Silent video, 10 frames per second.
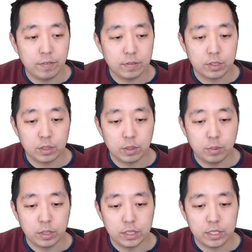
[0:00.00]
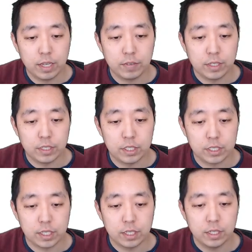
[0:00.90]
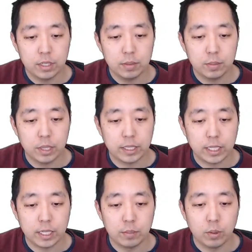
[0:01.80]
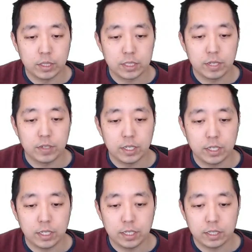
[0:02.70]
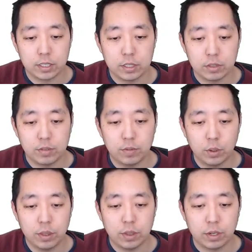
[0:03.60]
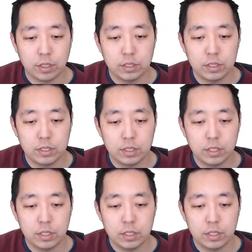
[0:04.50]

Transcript: of 0.7 is just plugging in 0.7 into here. So it's 4 thirds,